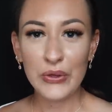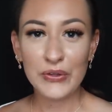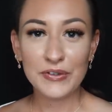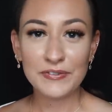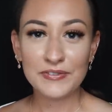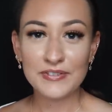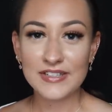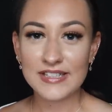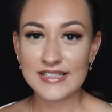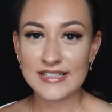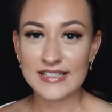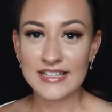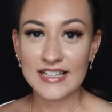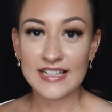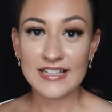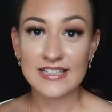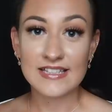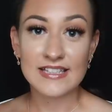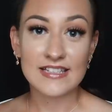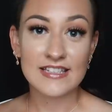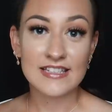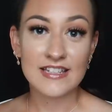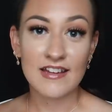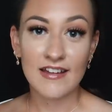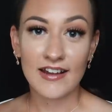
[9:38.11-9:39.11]
Obviously it's
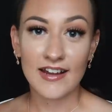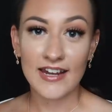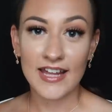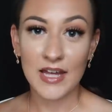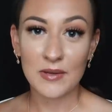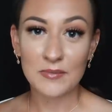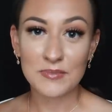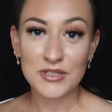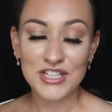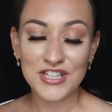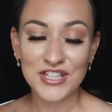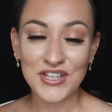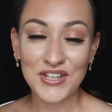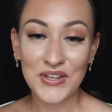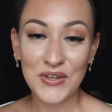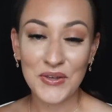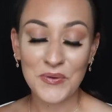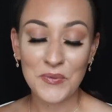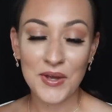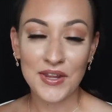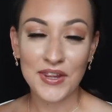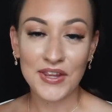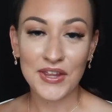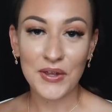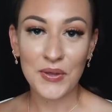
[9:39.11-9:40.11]
entirely up to you
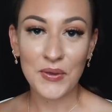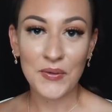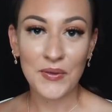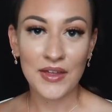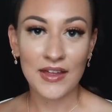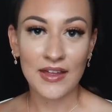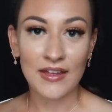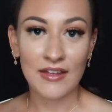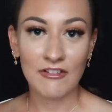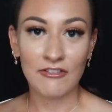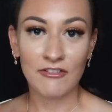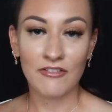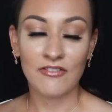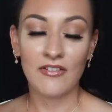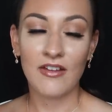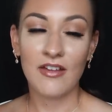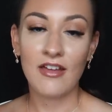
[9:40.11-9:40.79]
whether you have